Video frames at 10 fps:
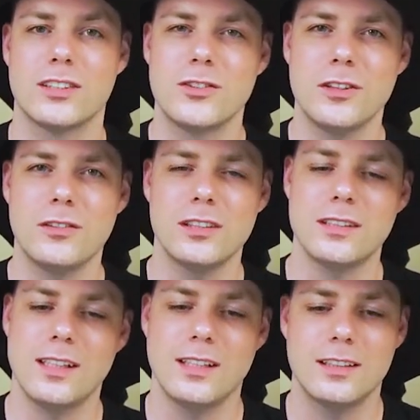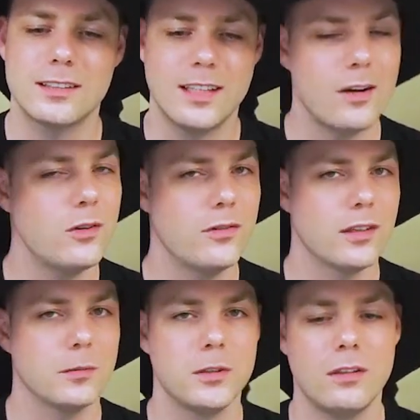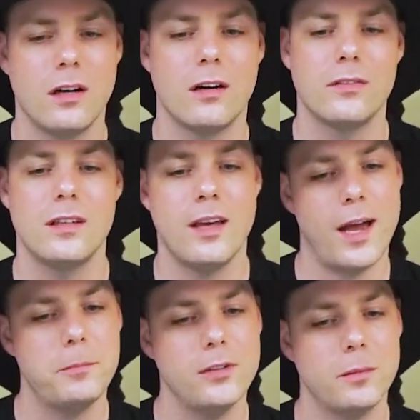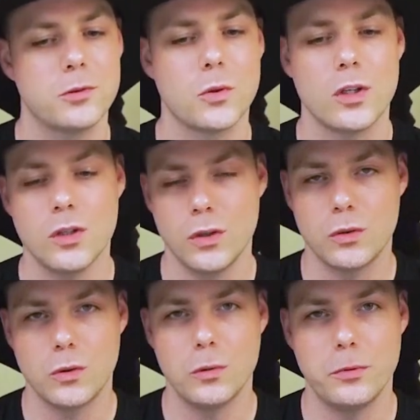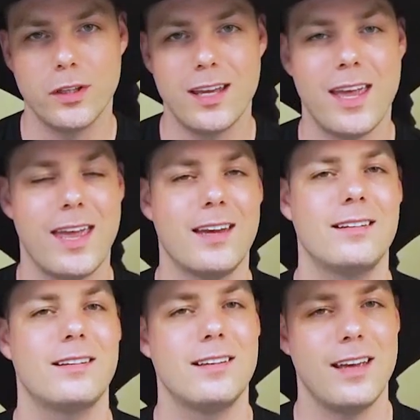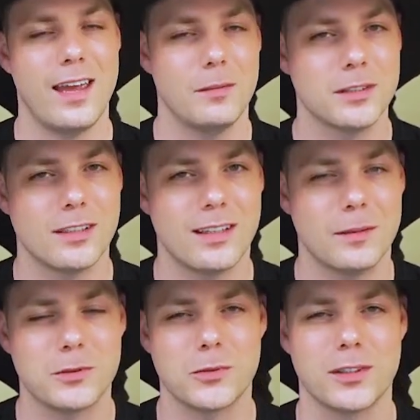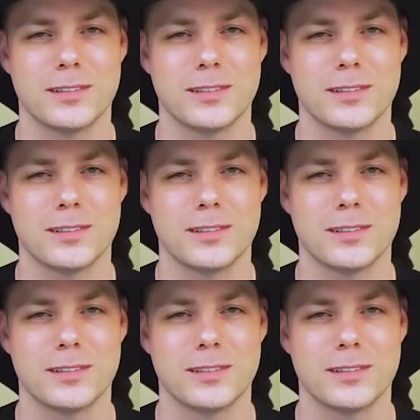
universe, and it is now available on the Apple App Store, Google Play, and the Amazon App Store.